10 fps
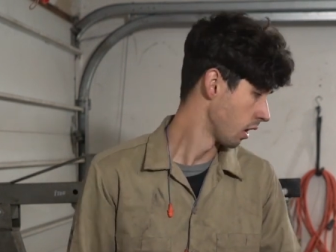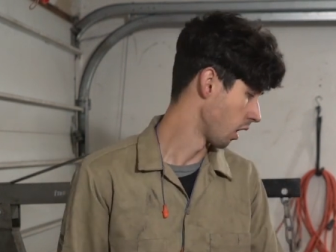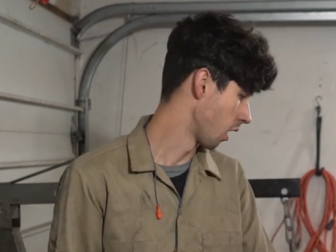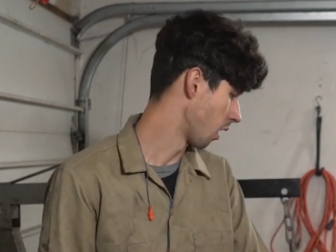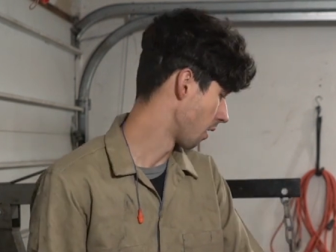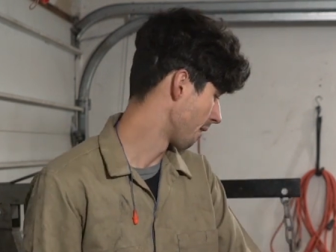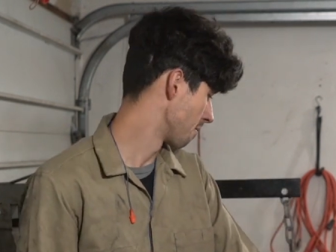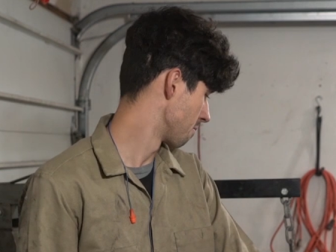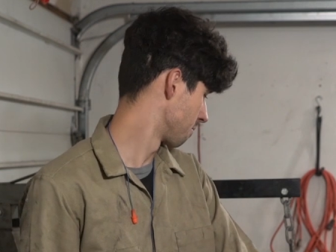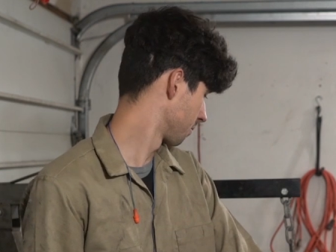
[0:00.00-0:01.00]

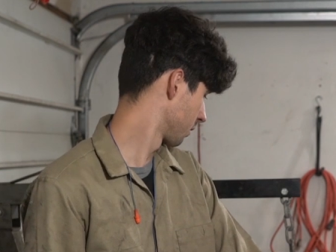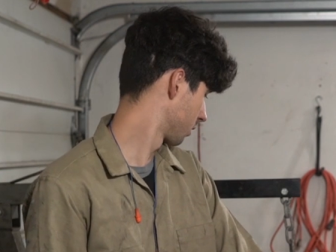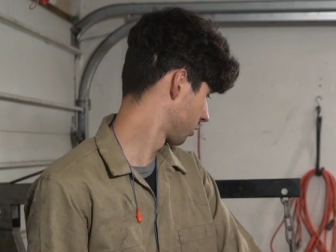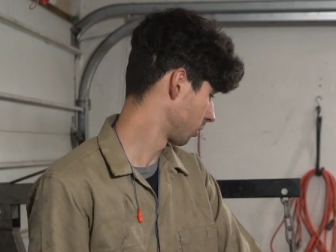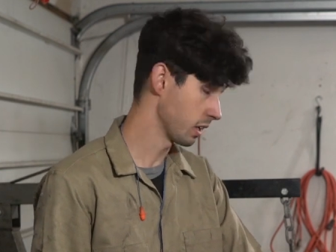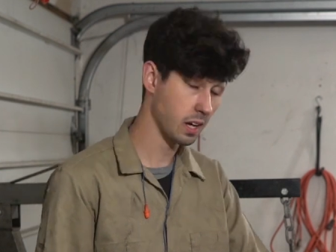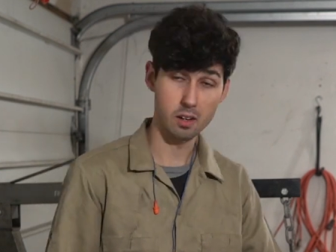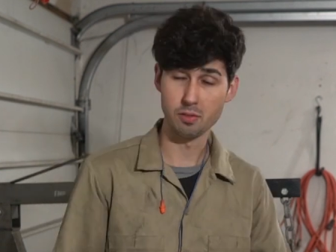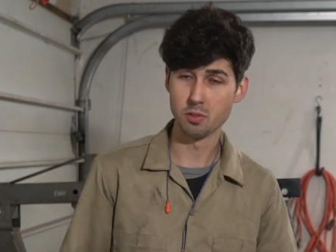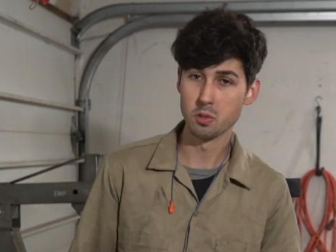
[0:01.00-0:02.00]
Um, so
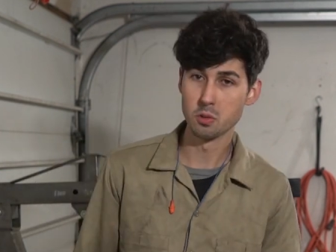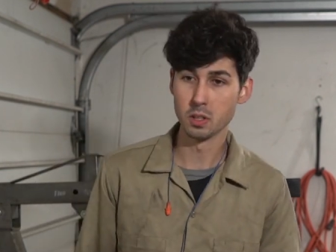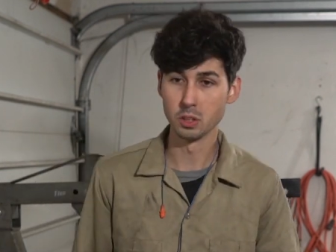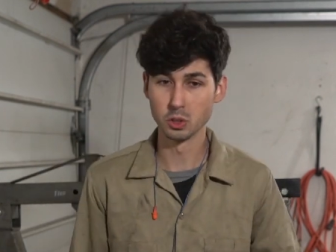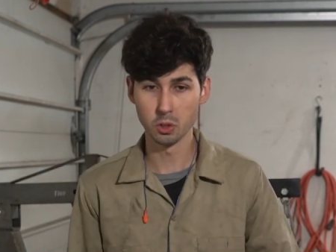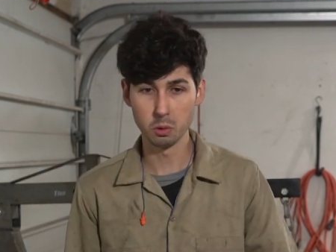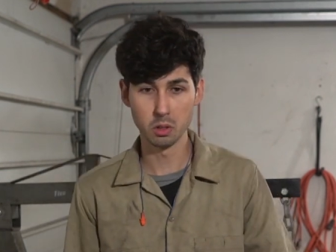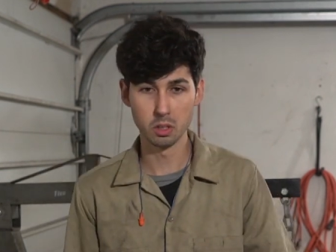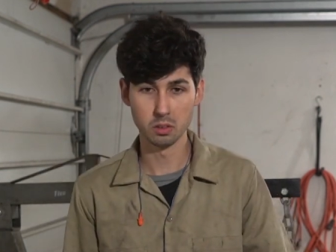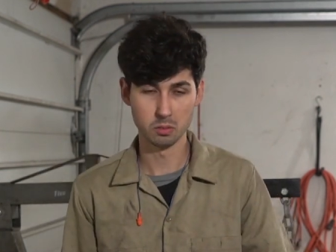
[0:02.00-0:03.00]
yeah, if you enjoy
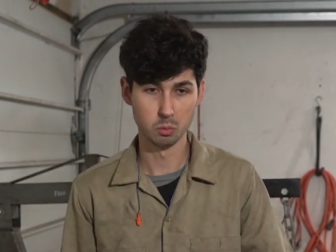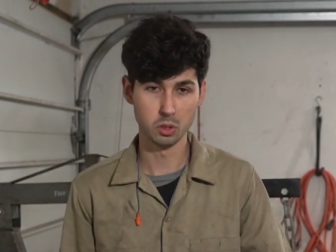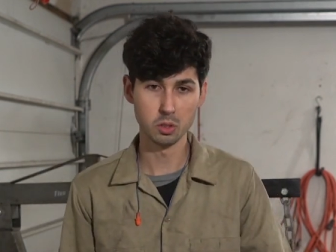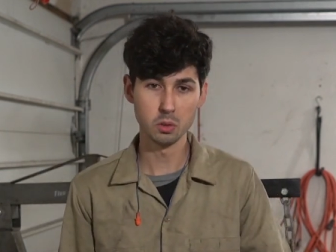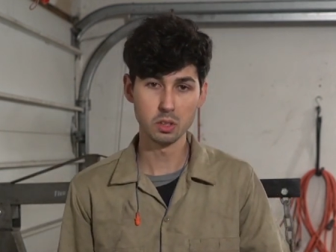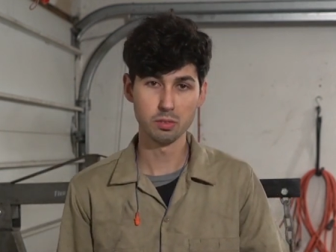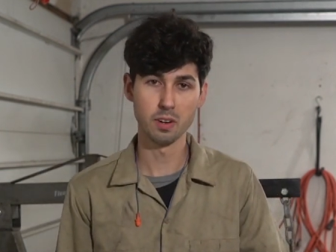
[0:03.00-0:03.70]
what we're doing,